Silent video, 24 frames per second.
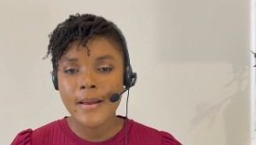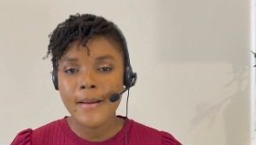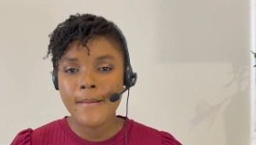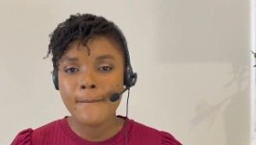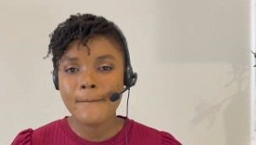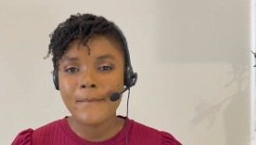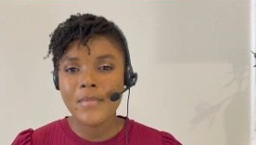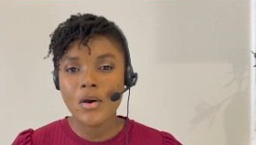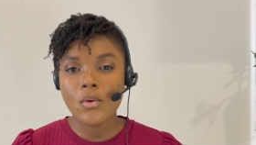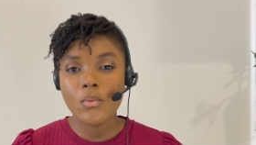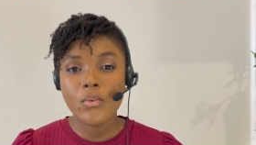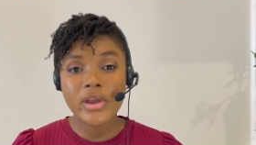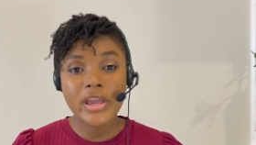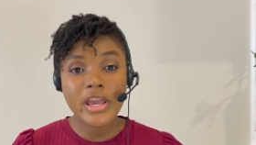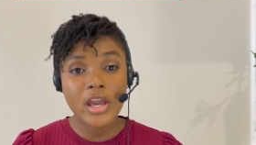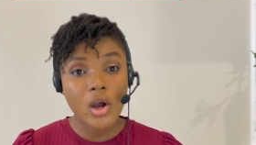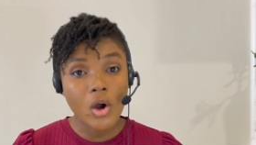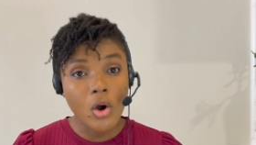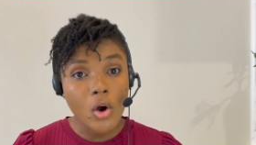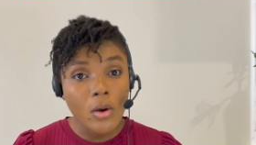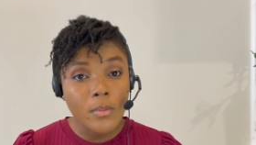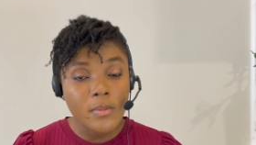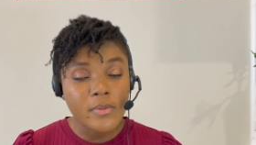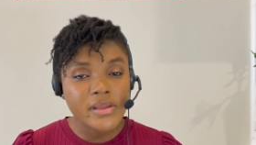But we
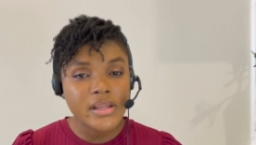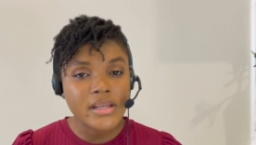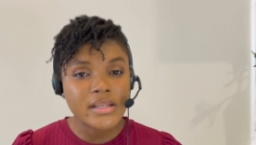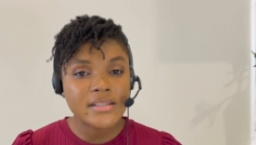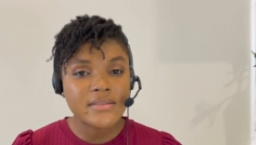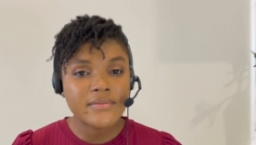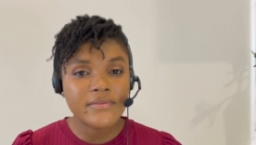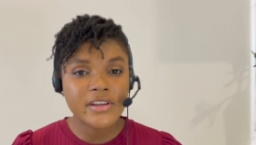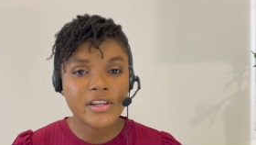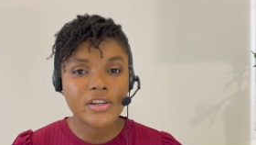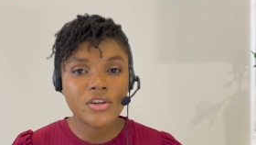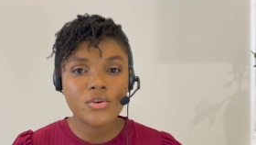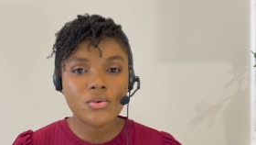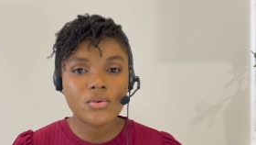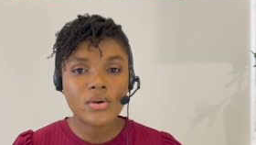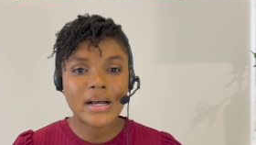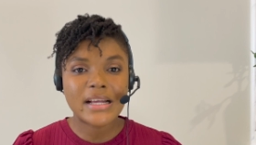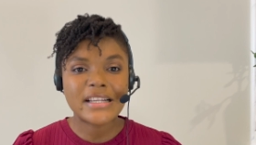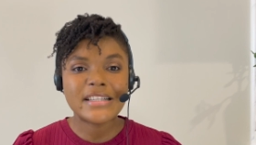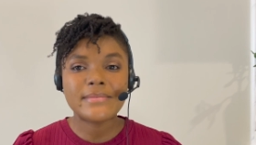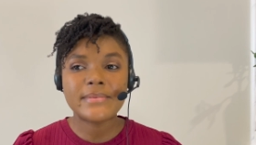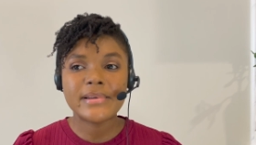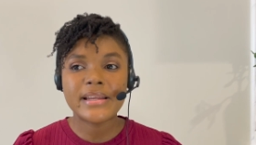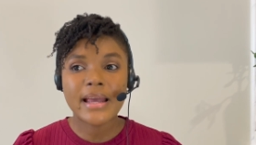hope this video
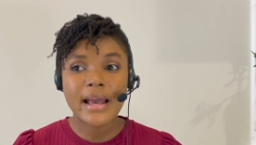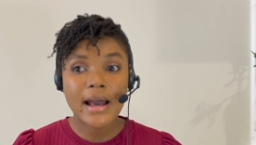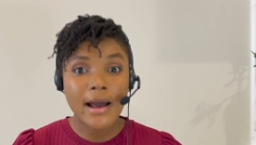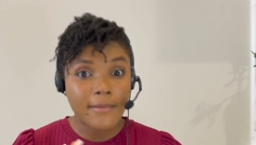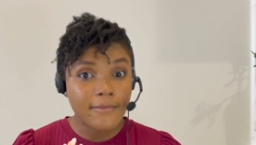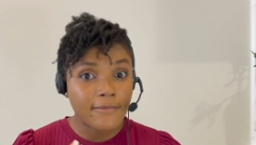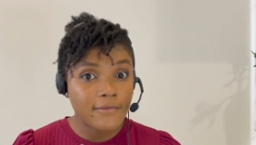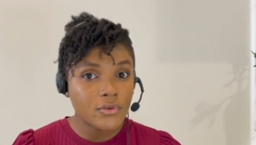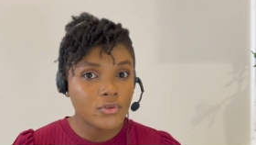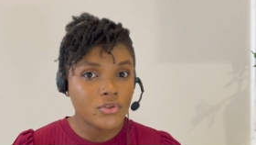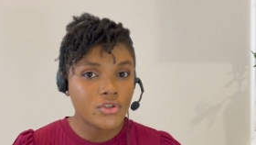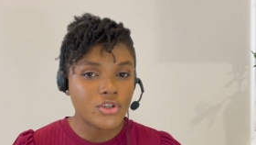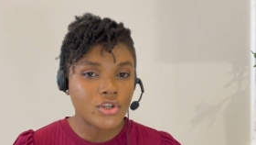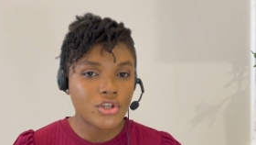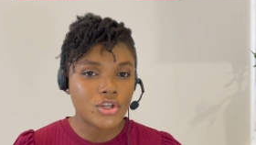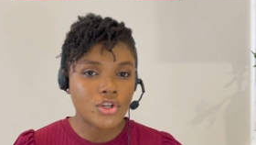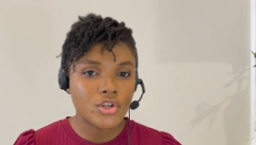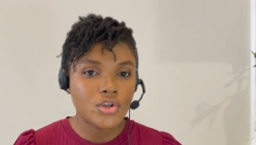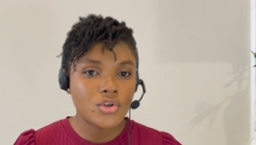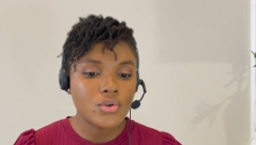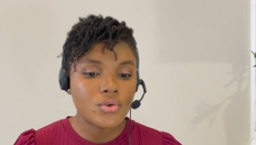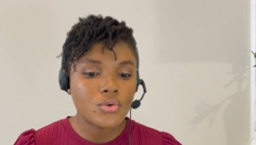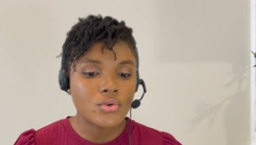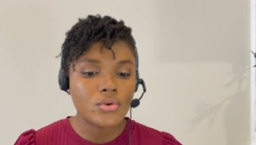has been helpful to
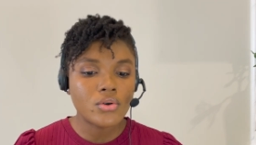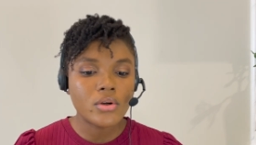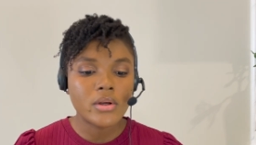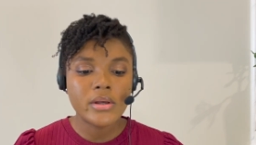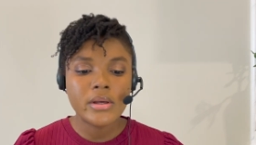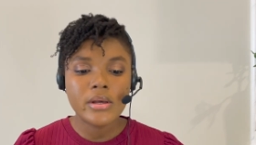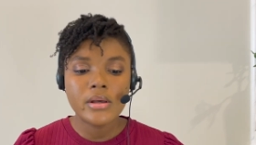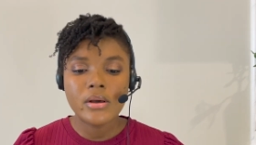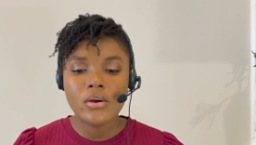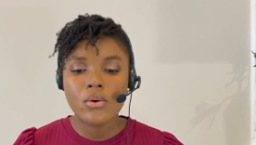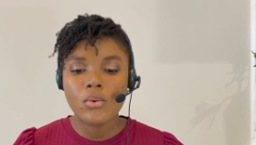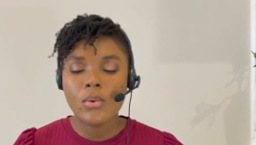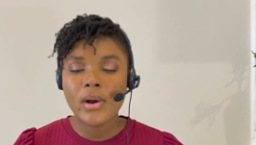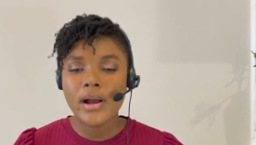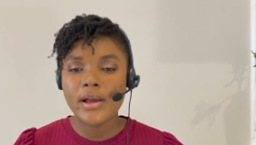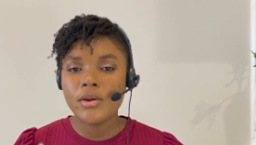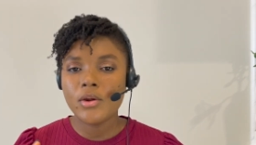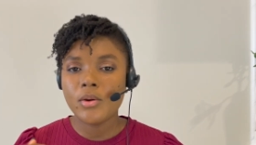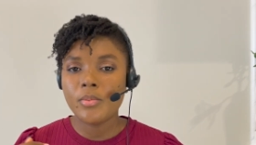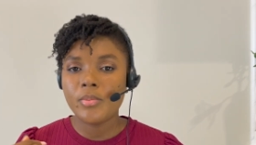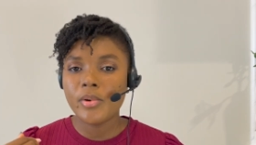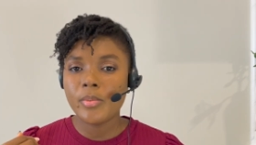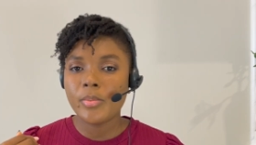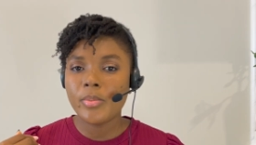you while
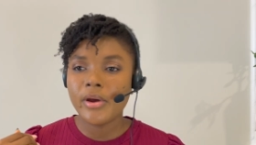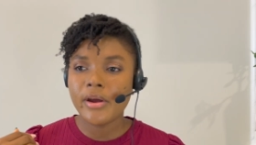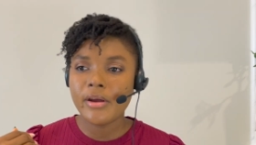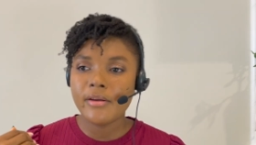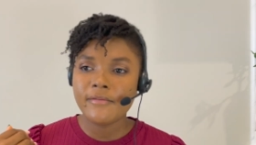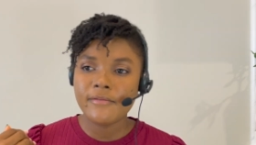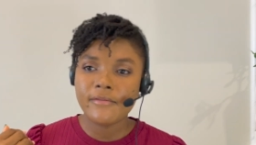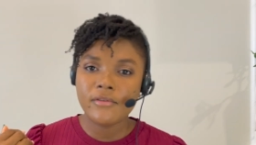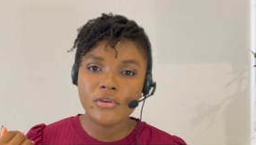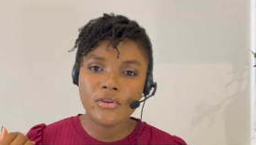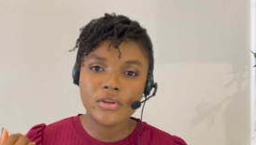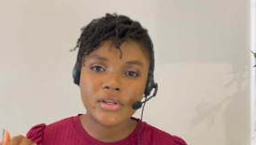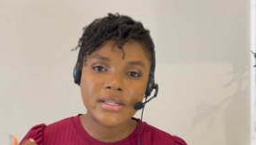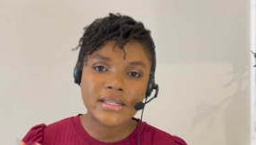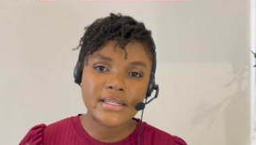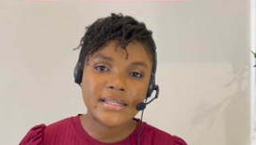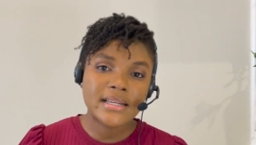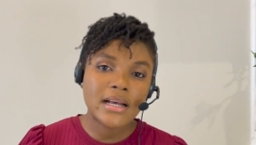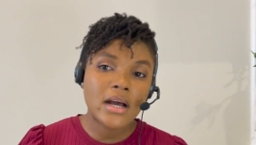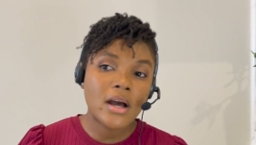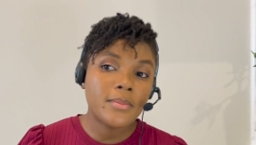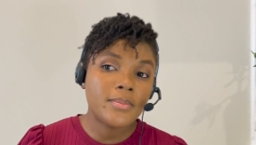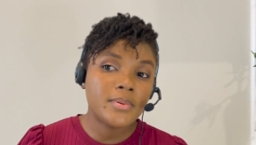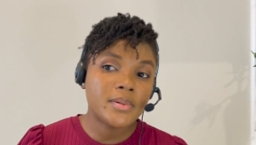you're preparing for your
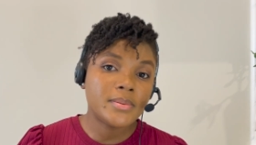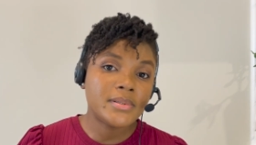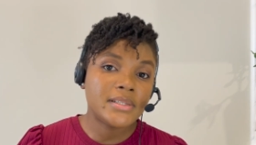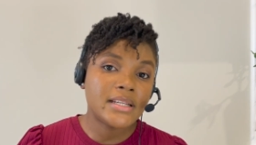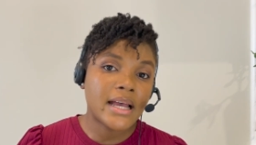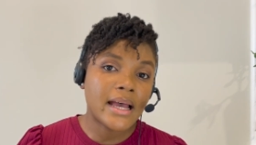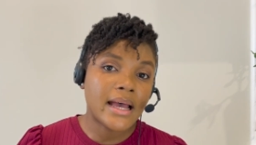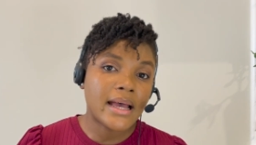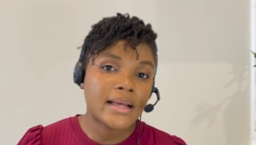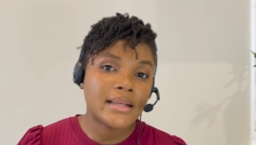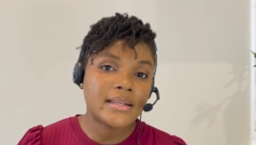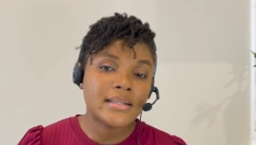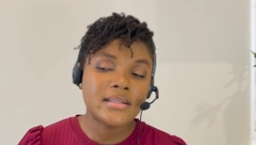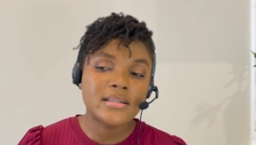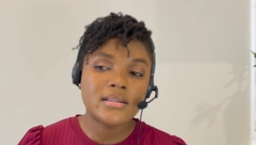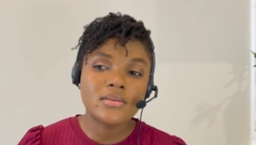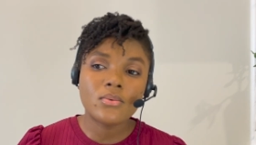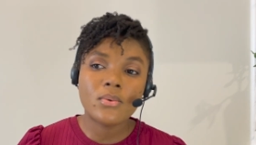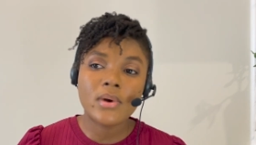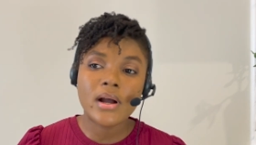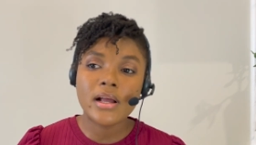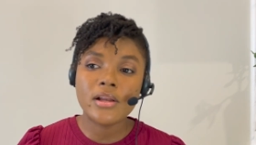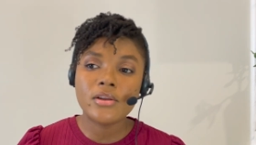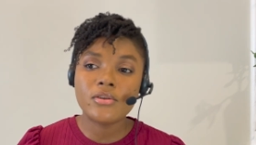CELPIP test,
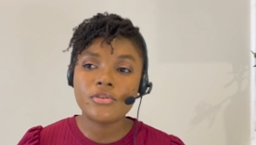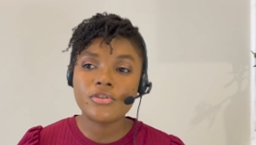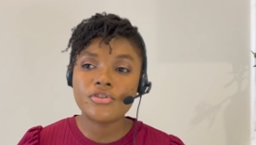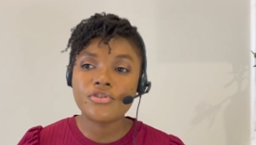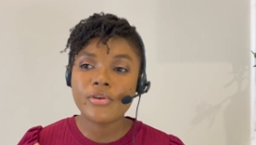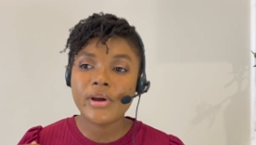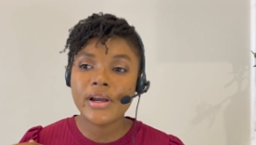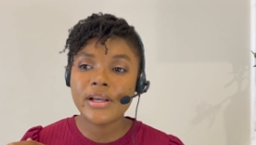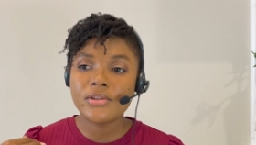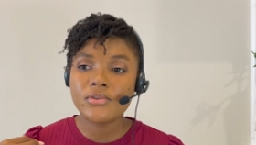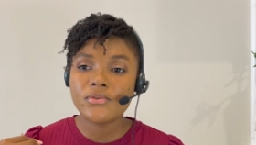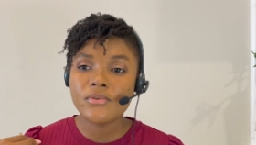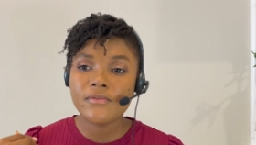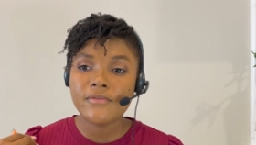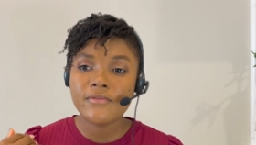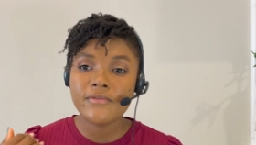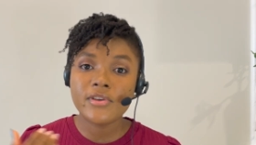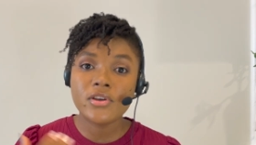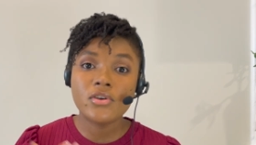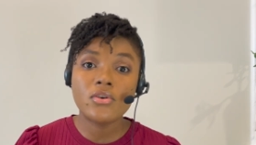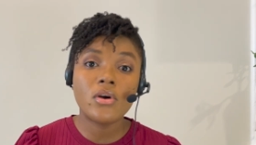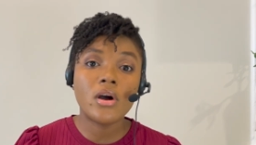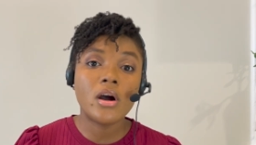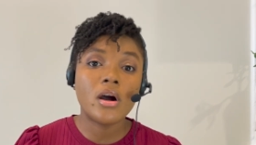while you're trying to
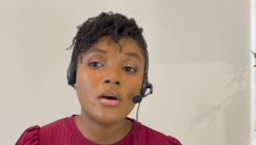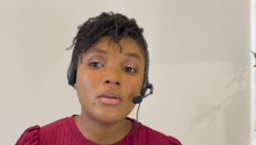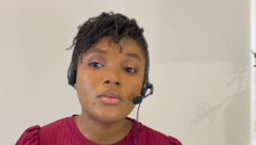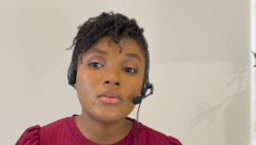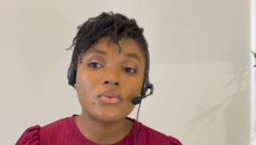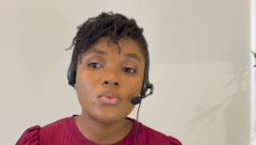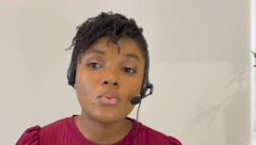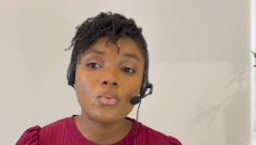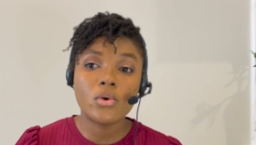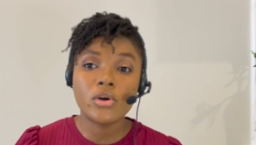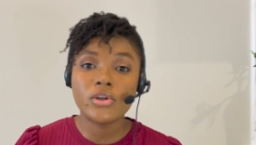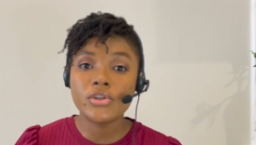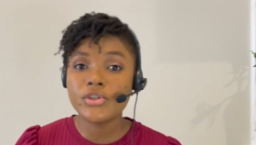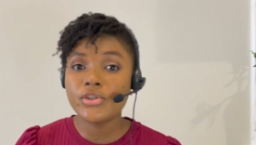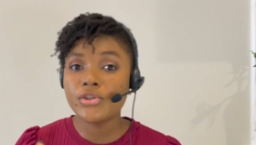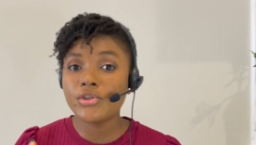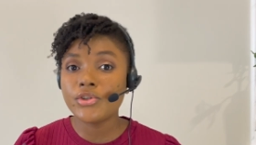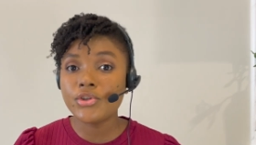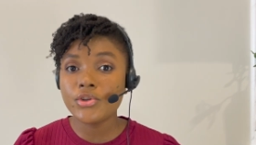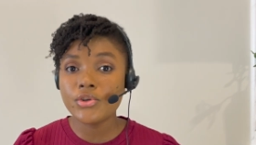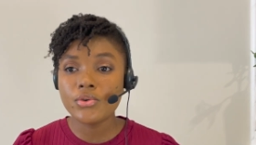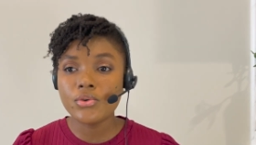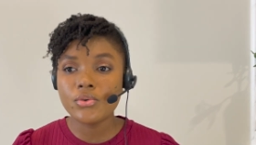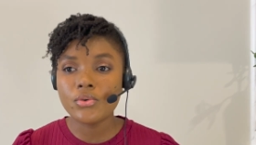figure out what to
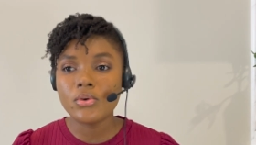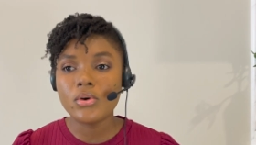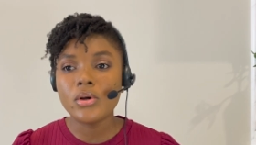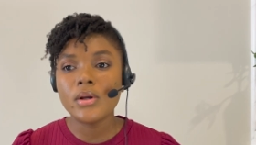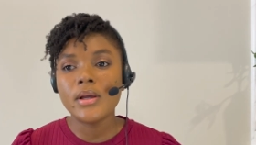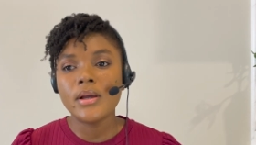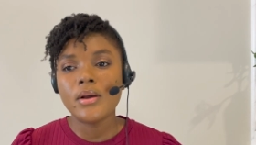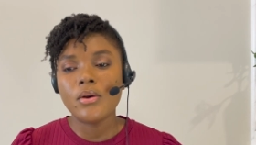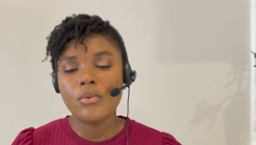do.